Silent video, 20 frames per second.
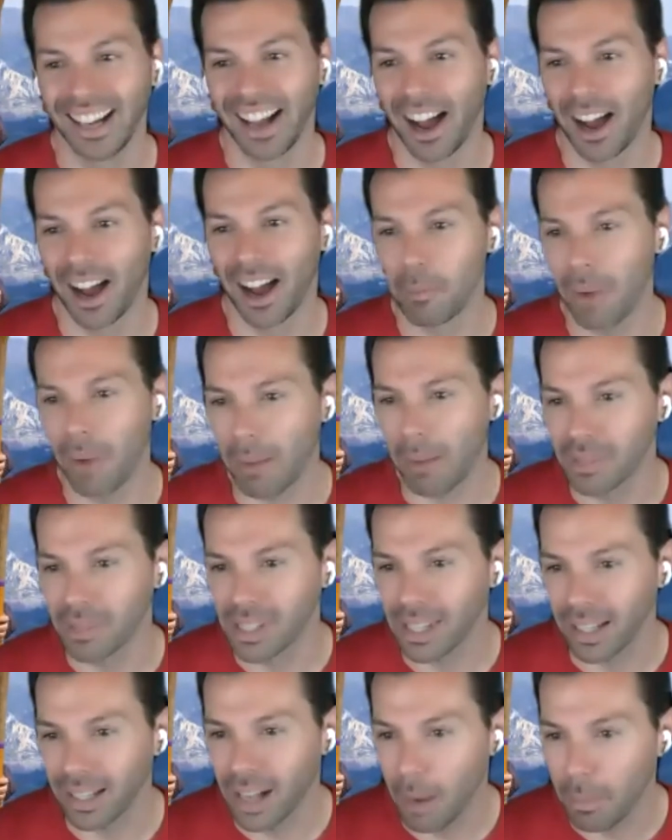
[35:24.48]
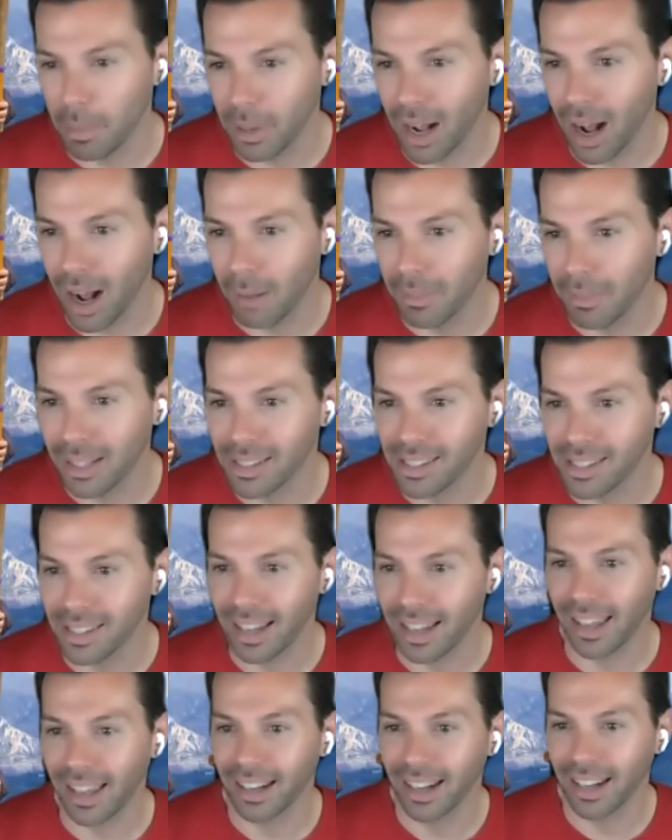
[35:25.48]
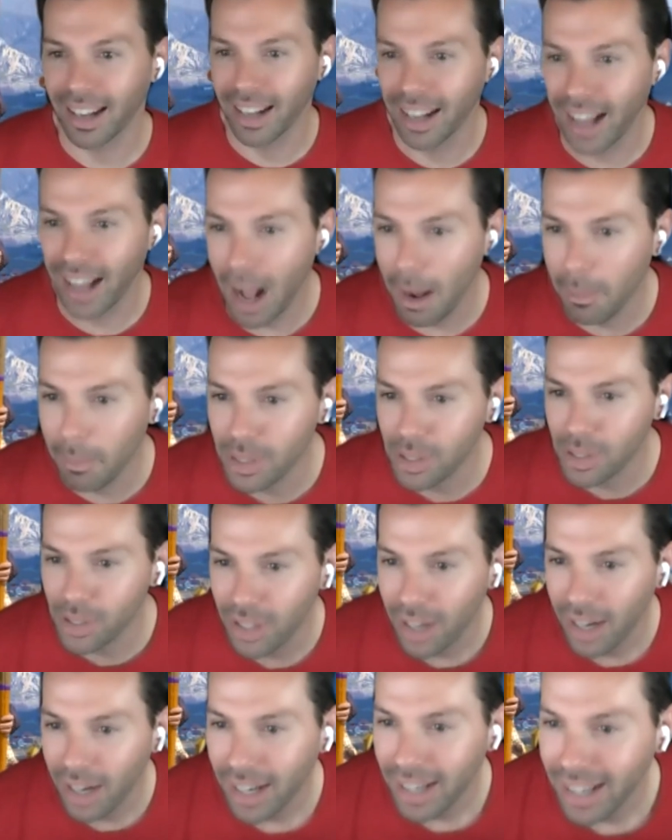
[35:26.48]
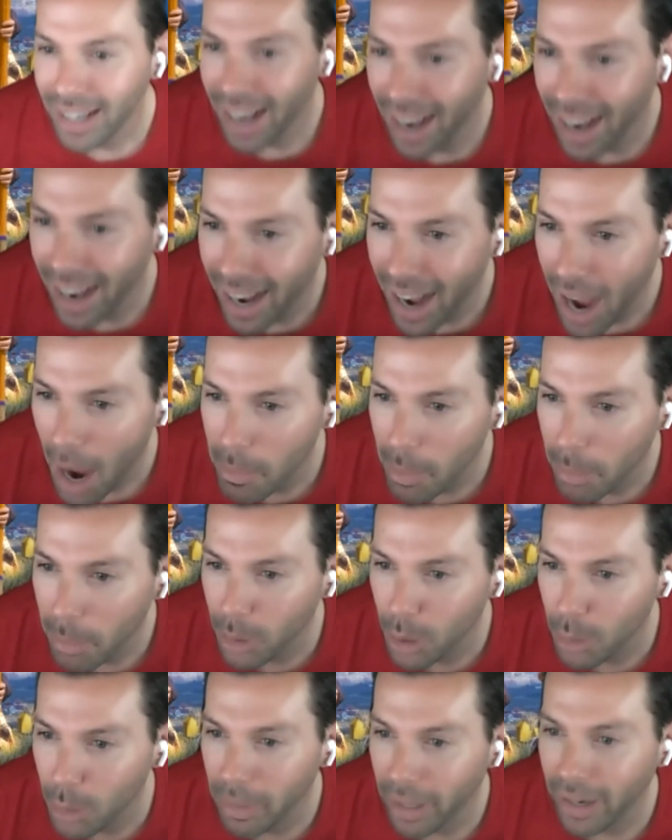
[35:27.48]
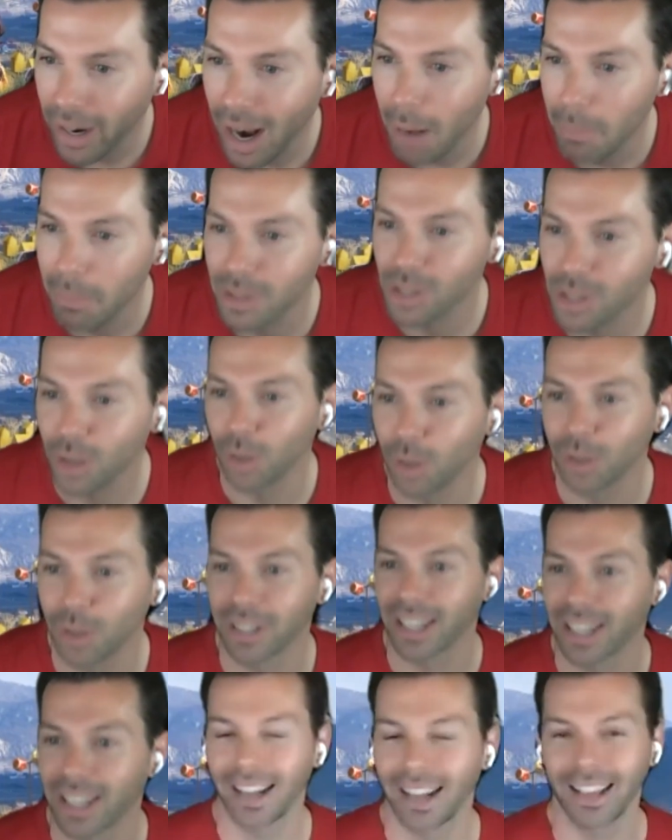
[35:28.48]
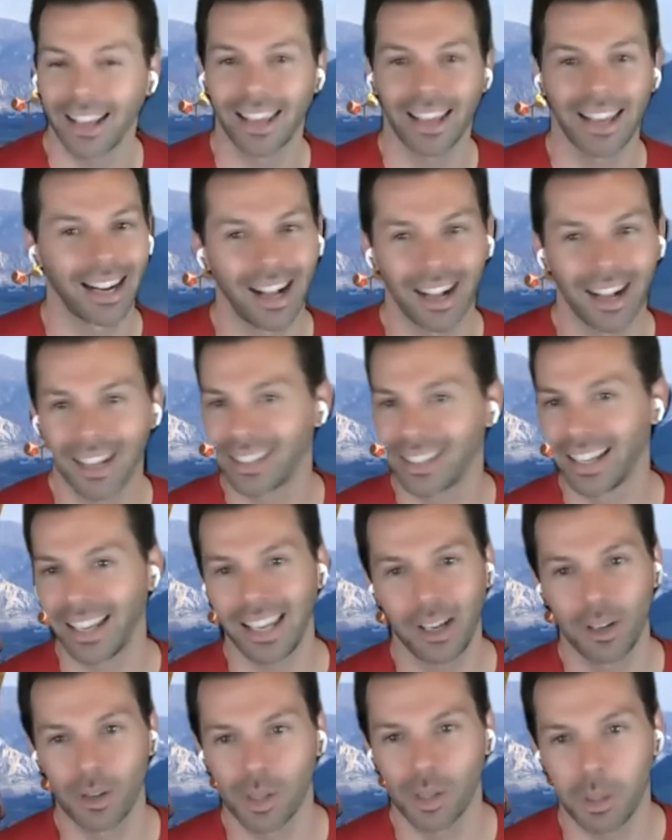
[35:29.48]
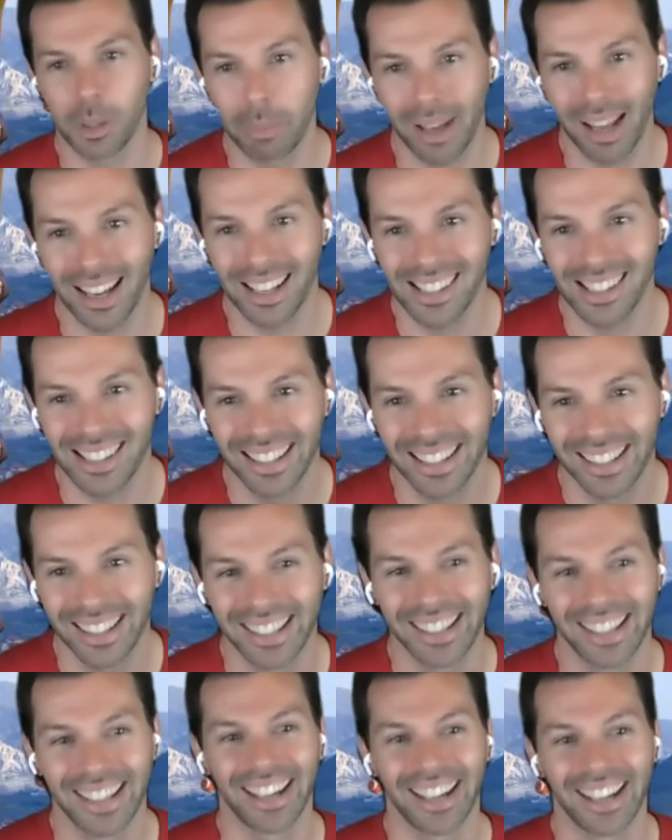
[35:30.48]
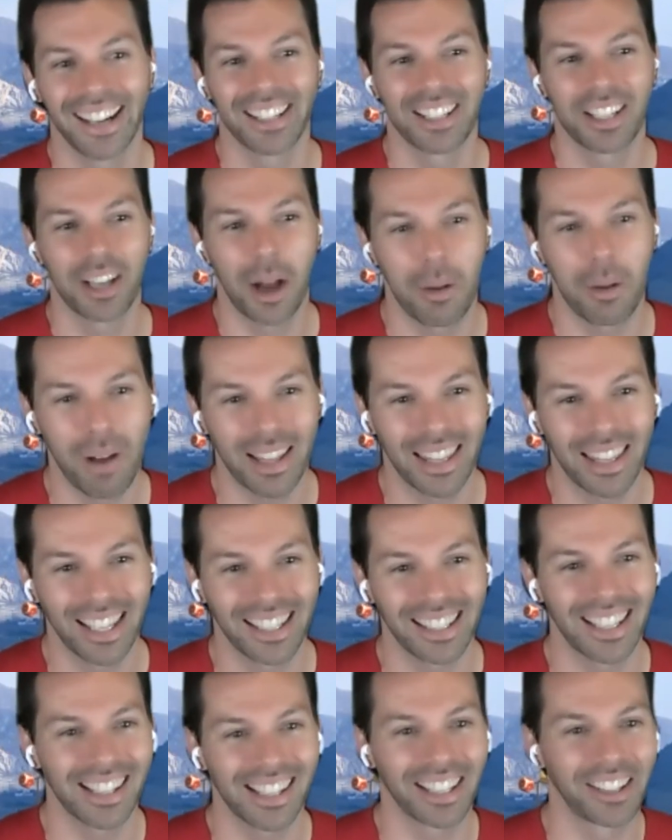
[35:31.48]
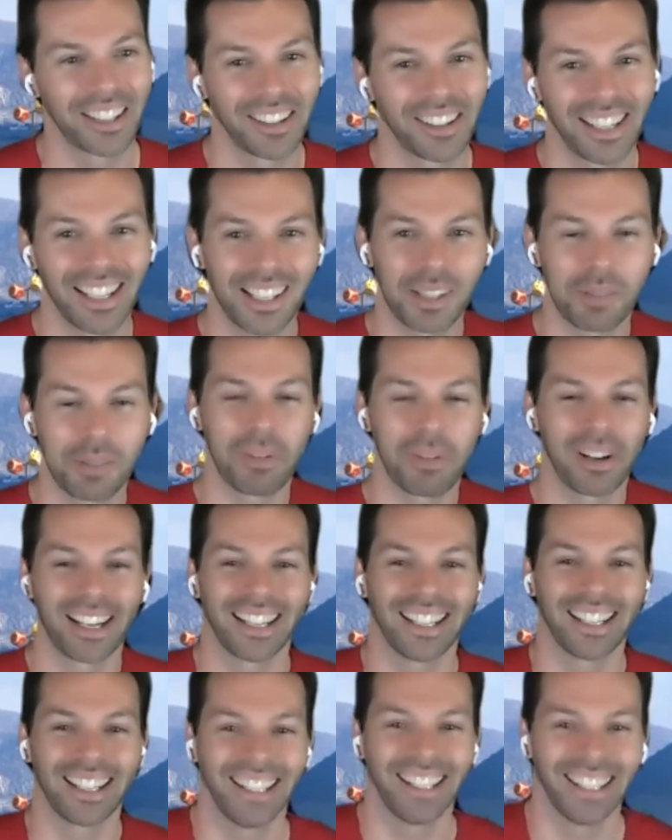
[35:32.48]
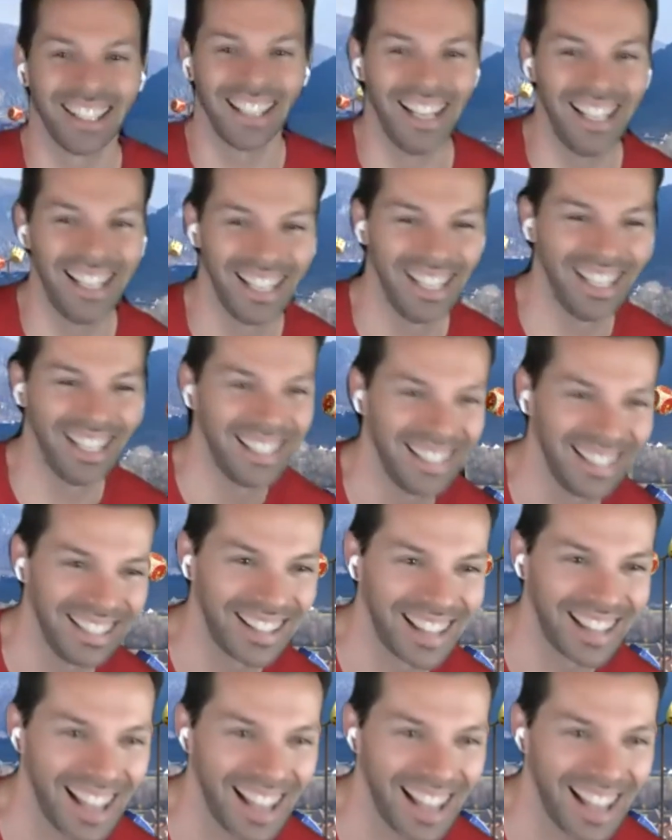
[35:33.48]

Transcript: I'm seeing a couple comments at how much, I'm a blue bear, how much cooler can I get? The Eagles are the best. Dom, I think, disagrees, but you